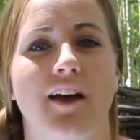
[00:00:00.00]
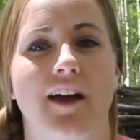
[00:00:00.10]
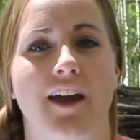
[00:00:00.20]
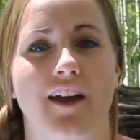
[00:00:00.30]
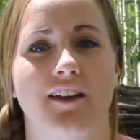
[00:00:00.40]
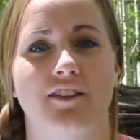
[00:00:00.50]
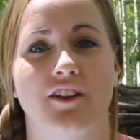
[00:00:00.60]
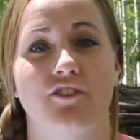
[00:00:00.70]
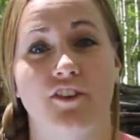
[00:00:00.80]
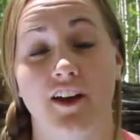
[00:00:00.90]
and they
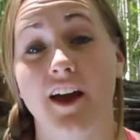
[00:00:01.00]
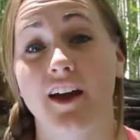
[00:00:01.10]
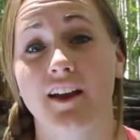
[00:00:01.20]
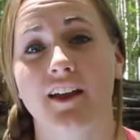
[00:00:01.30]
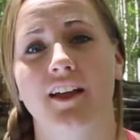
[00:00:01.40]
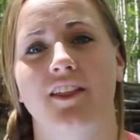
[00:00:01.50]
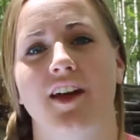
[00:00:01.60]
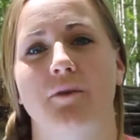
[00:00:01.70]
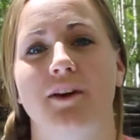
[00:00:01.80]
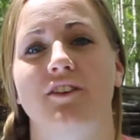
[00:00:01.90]
forget
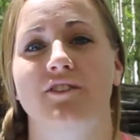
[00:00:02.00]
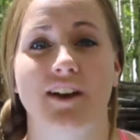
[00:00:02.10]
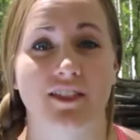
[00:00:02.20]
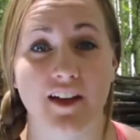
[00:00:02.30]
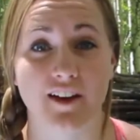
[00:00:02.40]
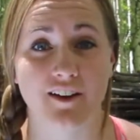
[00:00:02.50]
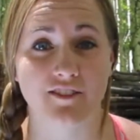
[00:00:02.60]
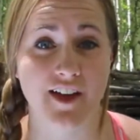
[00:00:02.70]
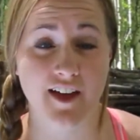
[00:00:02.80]
that we can find love